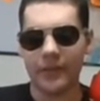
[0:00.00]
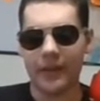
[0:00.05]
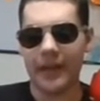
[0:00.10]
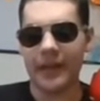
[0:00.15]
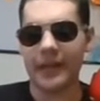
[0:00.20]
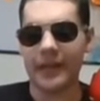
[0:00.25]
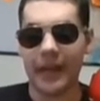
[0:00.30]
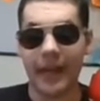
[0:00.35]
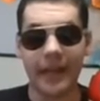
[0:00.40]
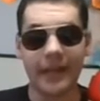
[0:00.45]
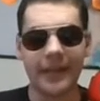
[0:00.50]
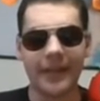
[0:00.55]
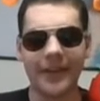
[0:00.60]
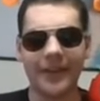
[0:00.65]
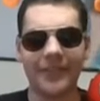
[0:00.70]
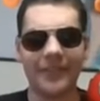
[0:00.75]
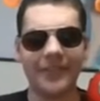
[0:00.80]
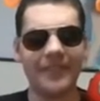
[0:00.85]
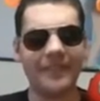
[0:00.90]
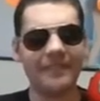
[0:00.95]
i, I
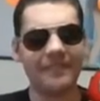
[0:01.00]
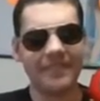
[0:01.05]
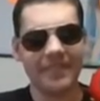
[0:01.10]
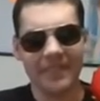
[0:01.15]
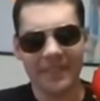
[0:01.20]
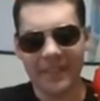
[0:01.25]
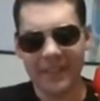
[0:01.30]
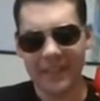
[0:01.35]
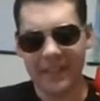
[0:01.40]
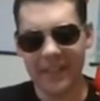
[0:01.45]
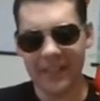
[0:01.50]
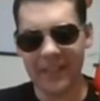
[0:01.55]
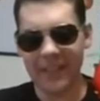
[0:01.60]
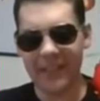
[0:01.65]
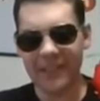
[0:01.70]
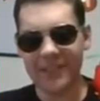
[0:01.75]
know you know